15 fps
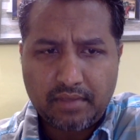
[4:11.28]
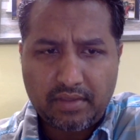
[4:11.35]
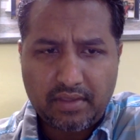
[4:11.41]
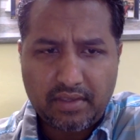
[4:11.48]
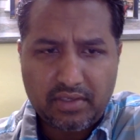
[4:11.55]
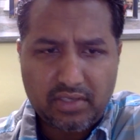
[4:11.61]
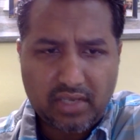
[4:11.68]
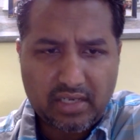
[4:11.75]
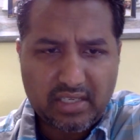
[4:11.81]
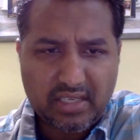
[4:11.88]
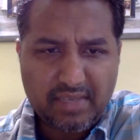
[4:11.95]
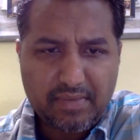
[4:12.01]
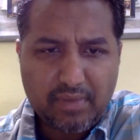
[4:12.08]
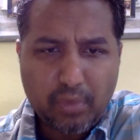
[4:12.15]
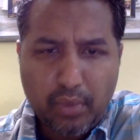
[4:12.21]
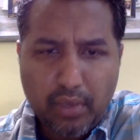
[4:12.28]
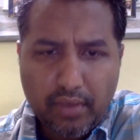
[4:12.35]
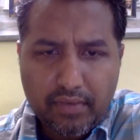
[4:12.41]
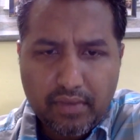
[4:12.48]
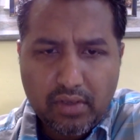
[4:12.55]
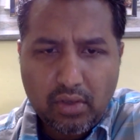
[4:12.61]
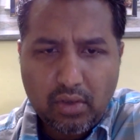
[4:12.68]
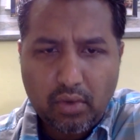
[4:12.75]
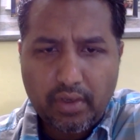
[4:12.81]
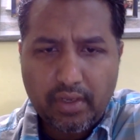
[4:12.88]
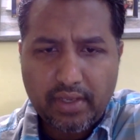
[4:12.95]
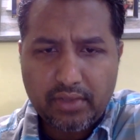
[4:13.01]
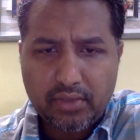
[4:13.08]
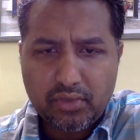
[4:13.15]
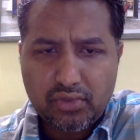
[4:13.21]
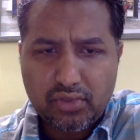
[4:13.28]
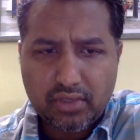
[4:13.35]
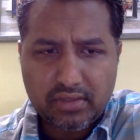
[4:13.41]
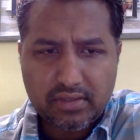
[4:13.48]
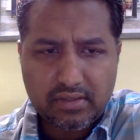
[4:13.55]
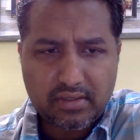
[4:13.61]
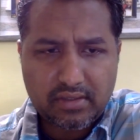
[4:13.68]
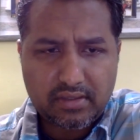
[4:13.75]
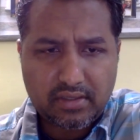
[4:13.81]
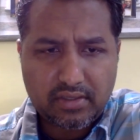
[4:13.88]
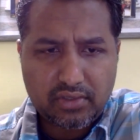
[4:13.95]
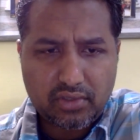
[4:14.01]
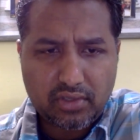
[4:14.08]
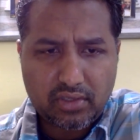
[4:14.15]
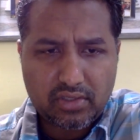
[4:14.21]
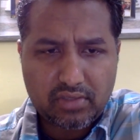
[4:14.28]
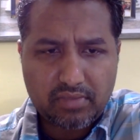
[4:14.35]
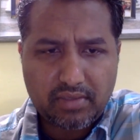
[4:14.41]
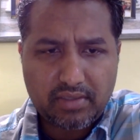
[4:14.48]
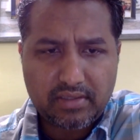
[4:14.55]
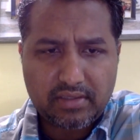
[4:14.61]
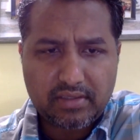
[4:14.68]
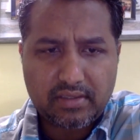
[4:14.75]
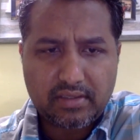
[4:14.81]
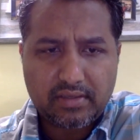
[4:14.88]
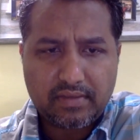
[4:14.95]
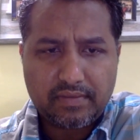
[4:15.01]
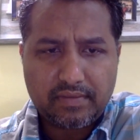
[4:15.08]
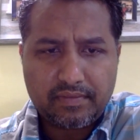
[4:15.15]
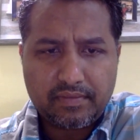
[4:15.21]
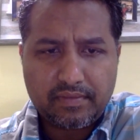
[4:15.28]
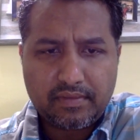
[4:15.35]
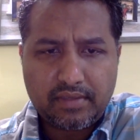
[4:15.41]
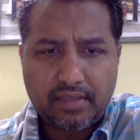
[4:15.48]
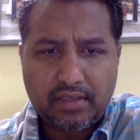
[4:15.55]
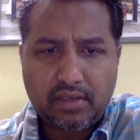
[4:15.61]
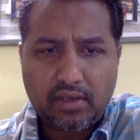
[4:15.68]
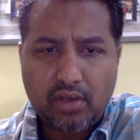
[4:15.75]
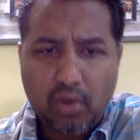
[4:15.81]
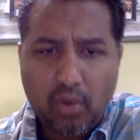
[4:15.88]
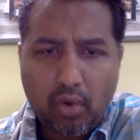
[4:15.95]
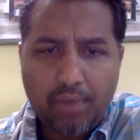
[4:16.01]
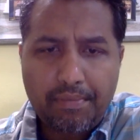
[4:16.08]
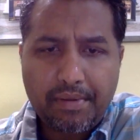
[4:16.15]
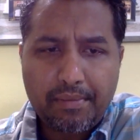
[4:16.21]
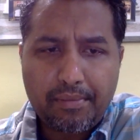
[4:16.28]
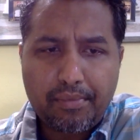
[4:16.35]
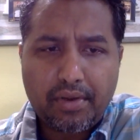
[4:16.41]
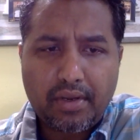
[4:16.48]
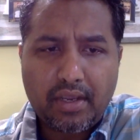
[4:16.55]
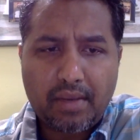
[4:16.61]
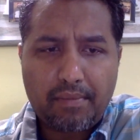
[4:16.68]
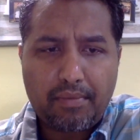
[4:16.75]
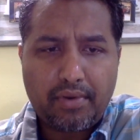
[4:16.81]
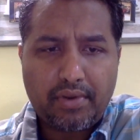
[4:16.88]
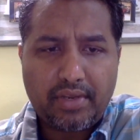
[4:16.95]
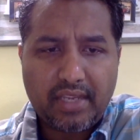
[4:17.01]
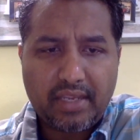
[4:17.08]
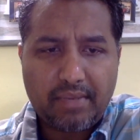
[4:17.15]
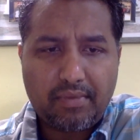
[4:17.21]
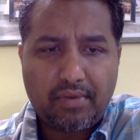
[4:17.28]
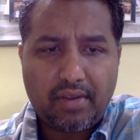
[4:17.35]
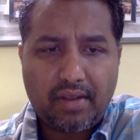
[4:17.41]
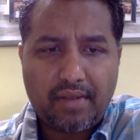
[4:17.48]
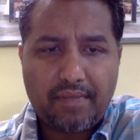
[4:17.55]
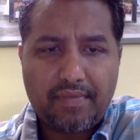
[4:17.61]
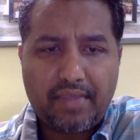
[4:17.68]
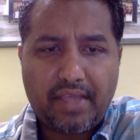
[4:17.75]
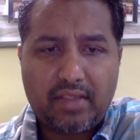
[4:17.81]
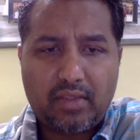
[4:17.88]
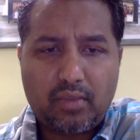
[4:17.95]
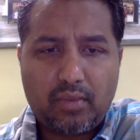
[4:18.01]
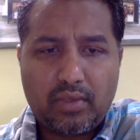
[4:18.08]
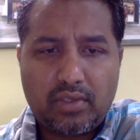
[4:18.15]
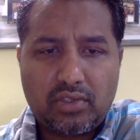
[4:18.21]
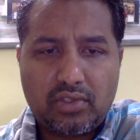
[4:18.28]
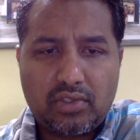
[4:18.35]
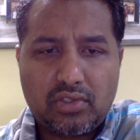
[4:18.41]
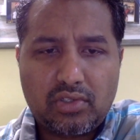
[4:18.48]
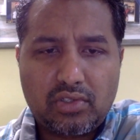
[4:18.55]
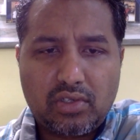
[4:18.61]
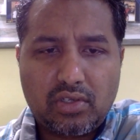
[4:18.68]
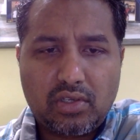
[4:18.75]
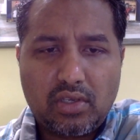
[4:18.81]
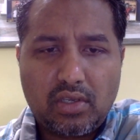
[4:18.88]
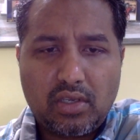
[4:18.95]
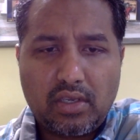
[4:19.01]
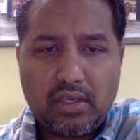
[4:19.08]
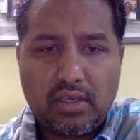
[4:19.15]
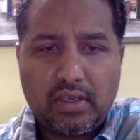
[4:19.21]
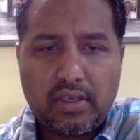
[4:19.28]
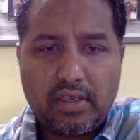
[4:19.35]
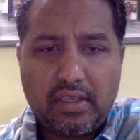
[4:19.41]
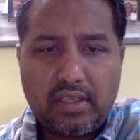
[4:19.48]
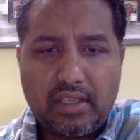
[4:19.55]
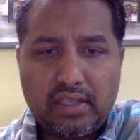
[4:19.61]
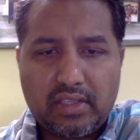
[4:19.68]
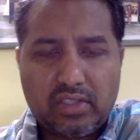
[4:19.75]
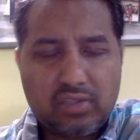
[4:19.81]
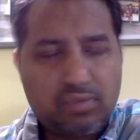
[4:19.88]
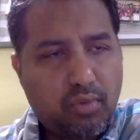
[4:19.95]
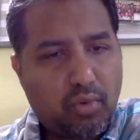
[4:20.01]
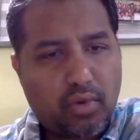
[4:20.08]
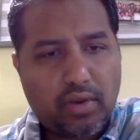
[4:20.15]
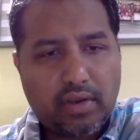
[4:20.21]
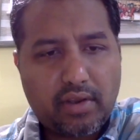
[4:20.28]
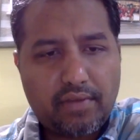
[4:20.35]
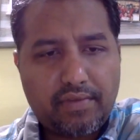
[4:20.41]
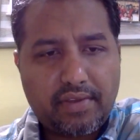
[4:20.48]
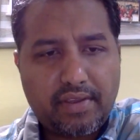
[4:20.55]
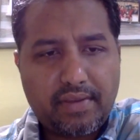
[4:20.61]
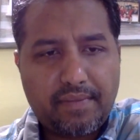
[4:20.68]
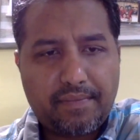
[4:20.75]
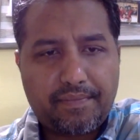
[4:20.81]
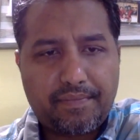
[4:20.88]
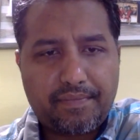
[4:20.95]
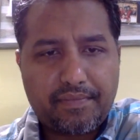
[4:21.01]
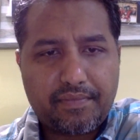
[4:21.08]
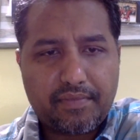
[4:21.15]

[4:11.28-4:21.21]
They shall keep the way of the Lord and do justice and judgment, that the Lord may bring upon Abraham that which he had spoken of him.